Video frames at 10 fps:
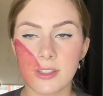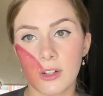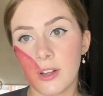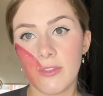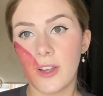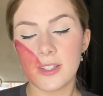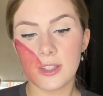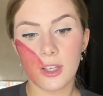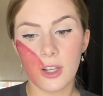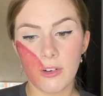affected
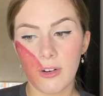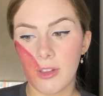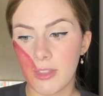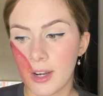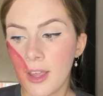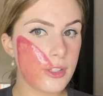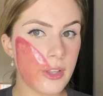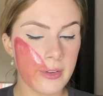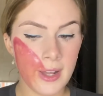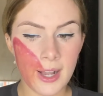the colour or anything.
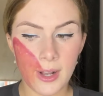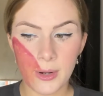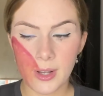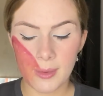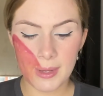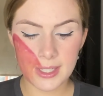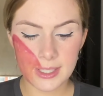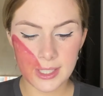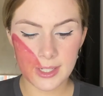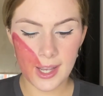So now I'm
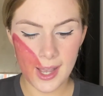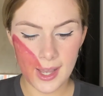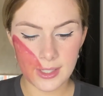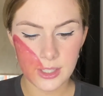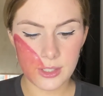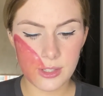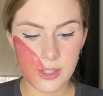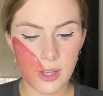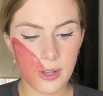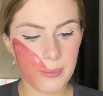actually gonna add
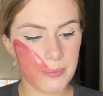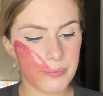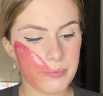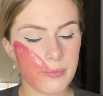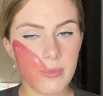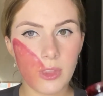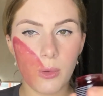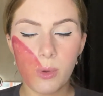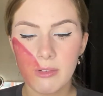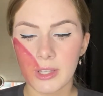some,
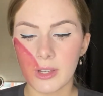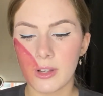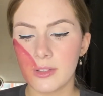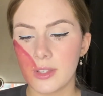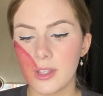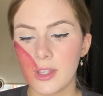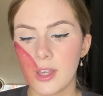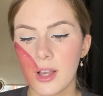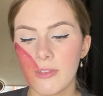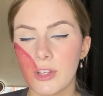what have I got?
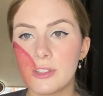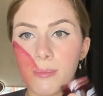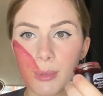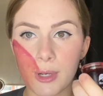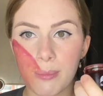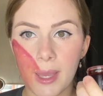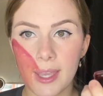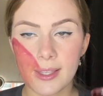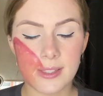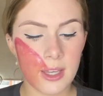I've got some blood
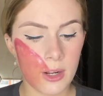paste, and I